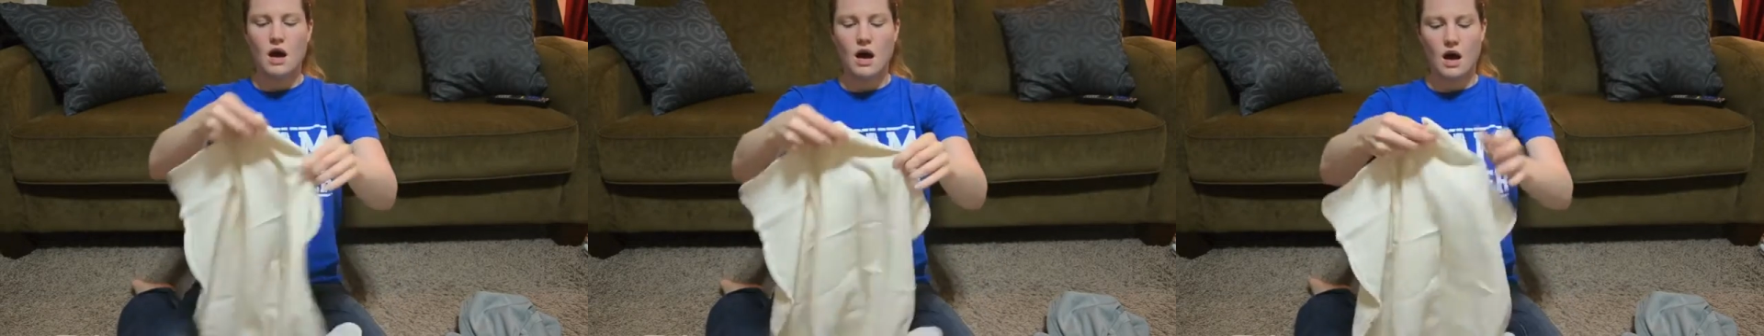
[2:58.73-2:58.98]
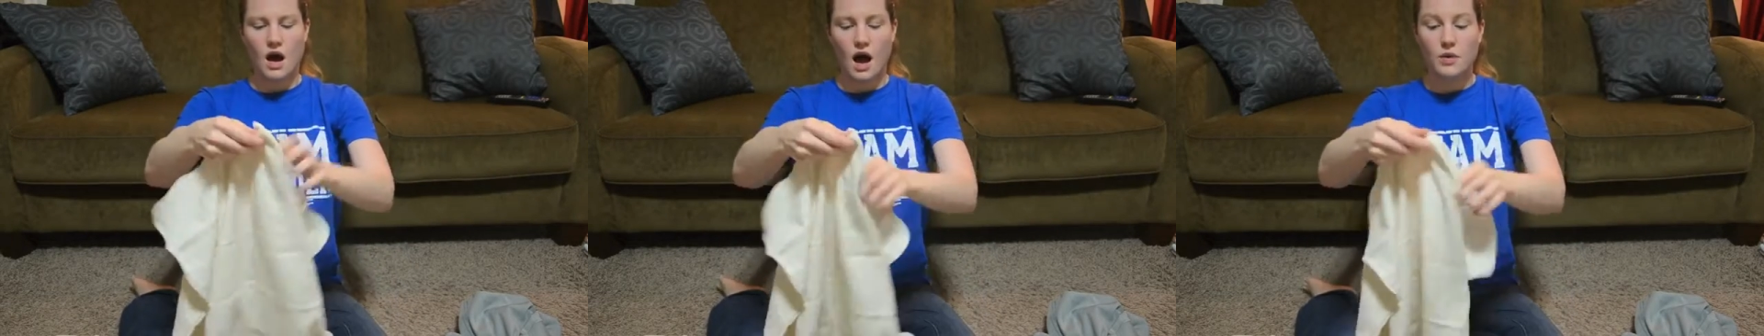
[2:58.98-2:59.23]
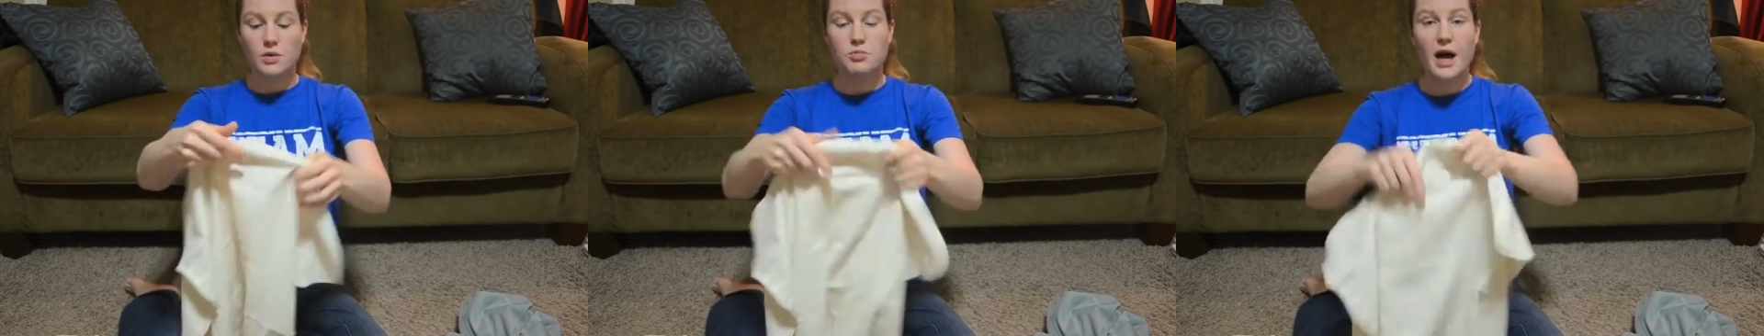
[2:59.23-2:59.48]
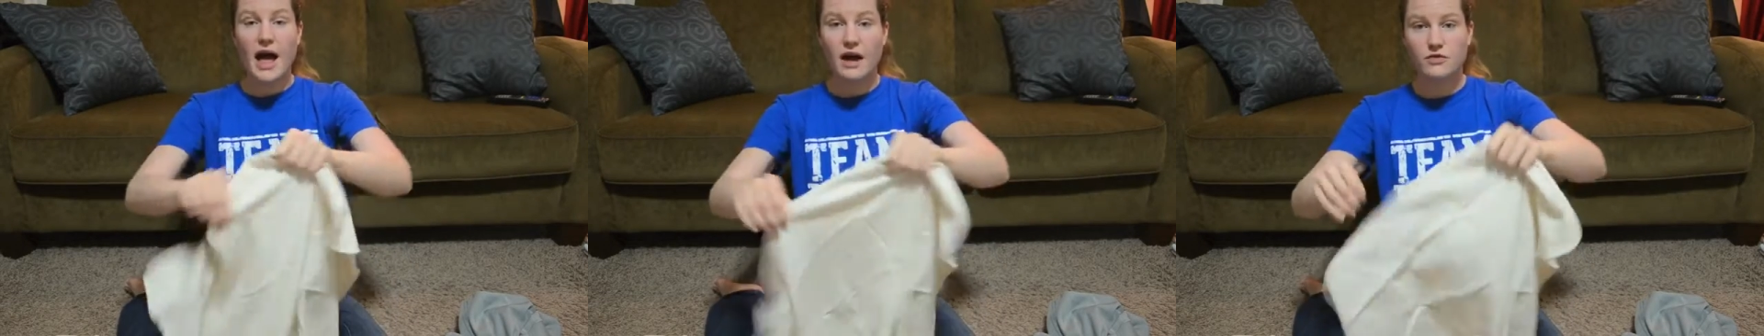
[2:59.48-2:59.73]
I would
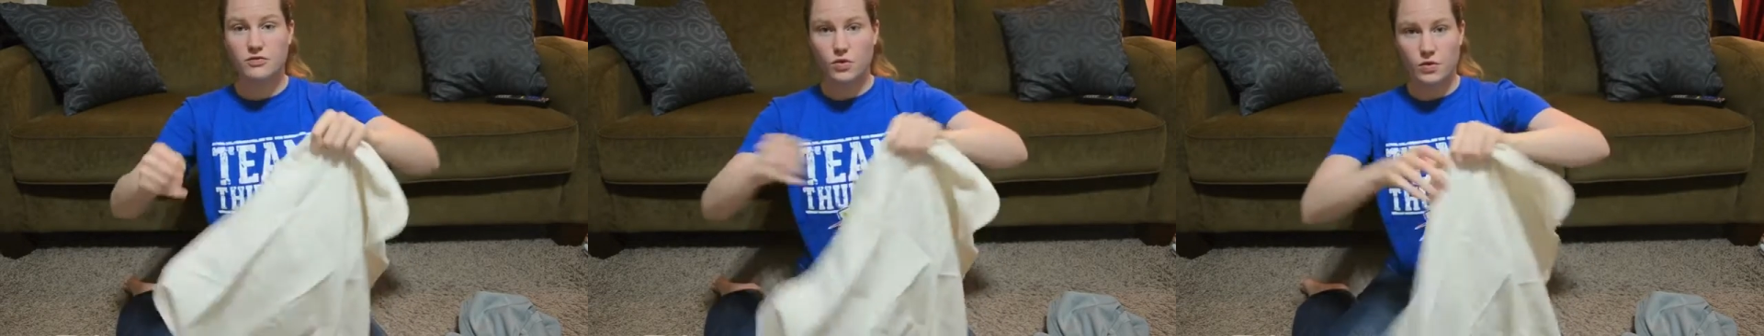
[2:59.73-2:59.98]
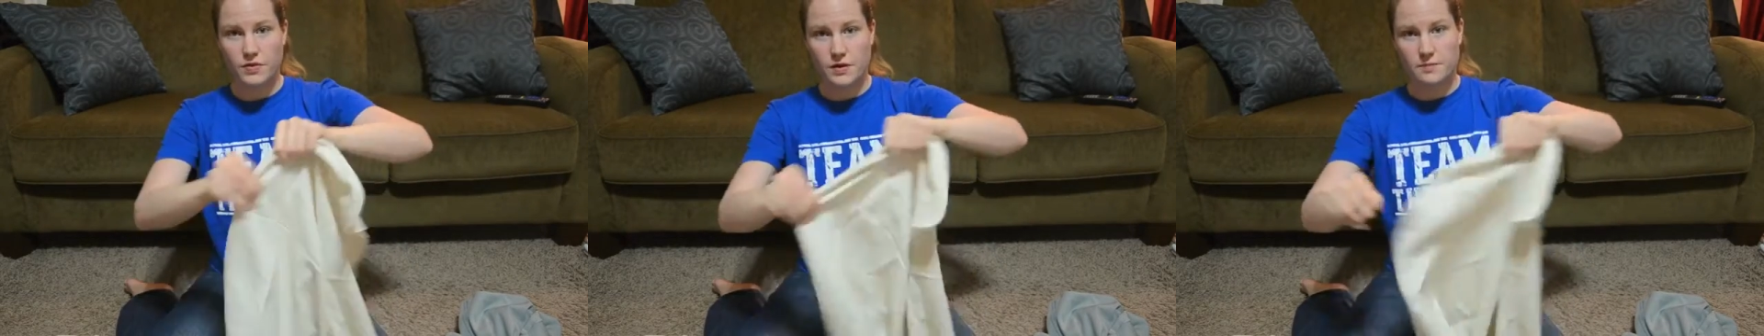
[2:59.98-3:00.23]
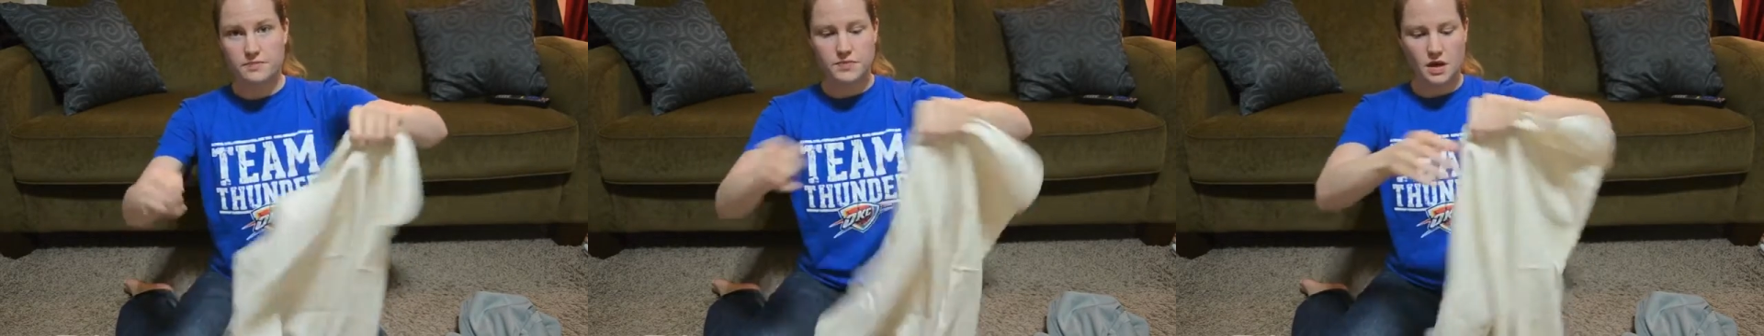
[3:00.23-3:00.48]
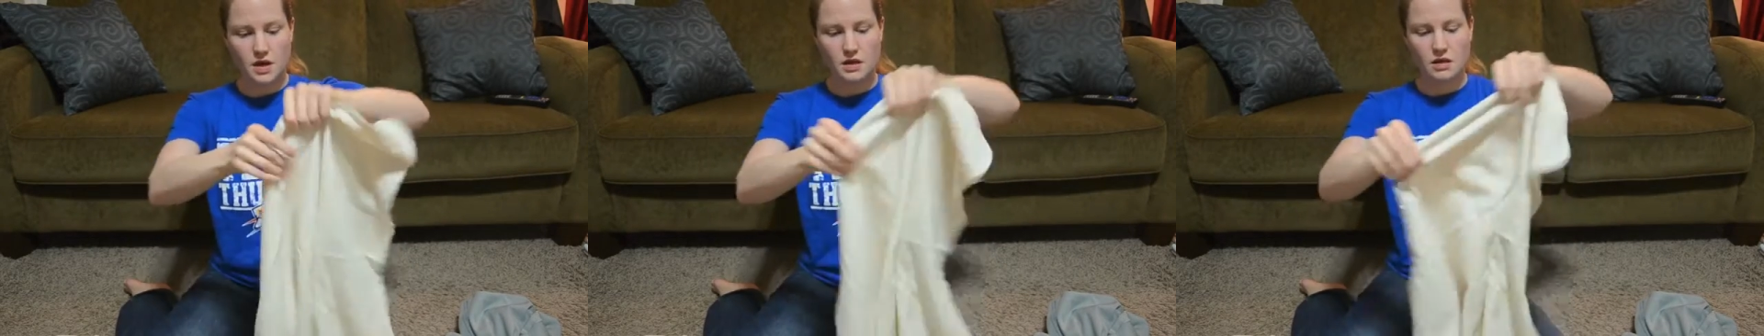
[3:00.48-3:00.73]
pad fold them
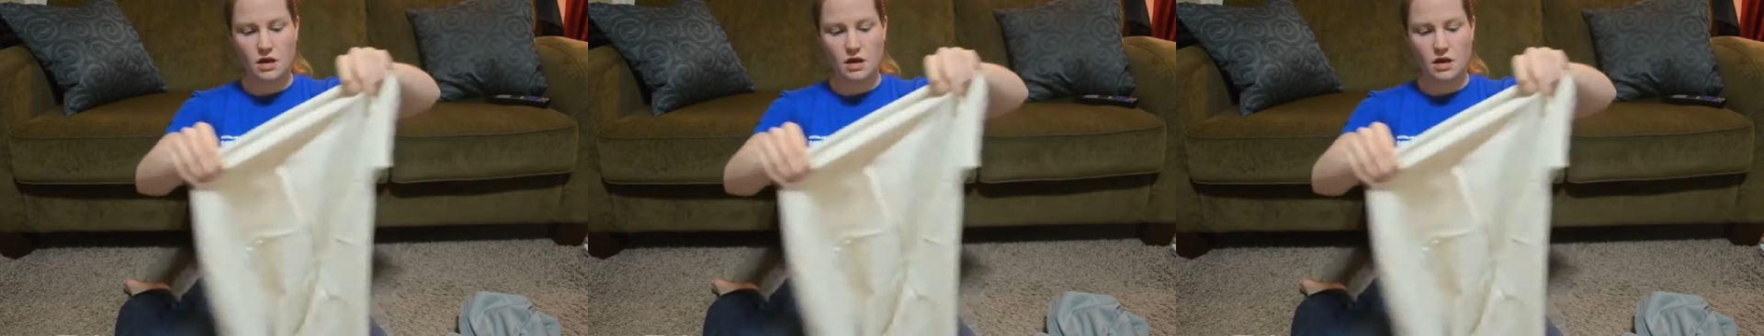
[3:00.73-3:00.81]
in the